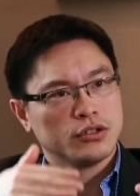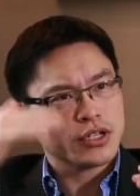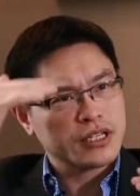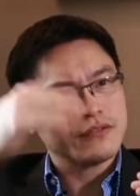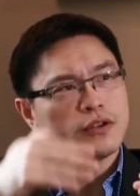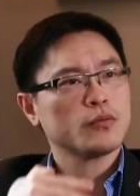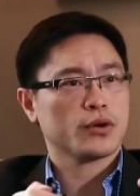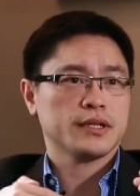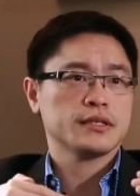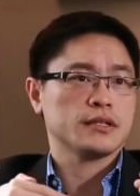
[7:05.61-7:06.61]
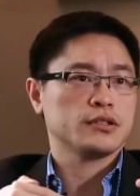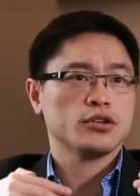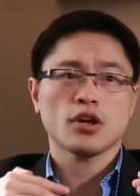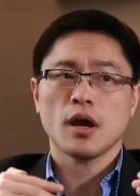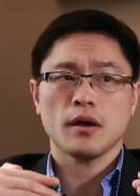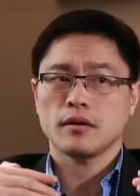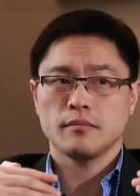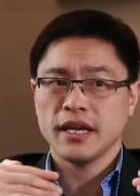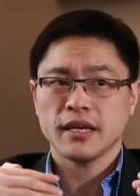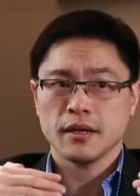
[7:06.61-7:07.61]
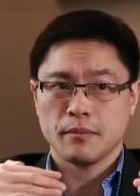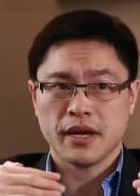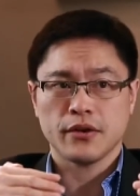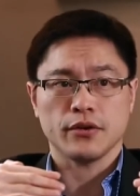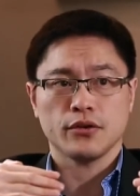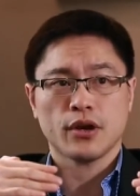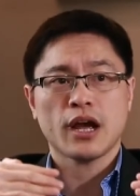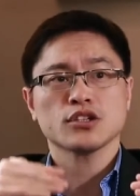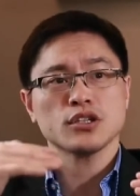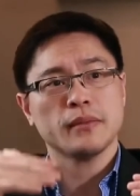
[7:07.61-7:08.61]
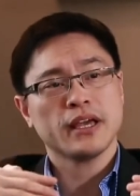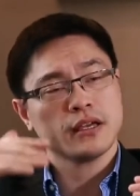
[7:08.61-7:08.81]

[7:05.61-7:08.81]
You're giving more insulin. You're not making it better, you're actually right.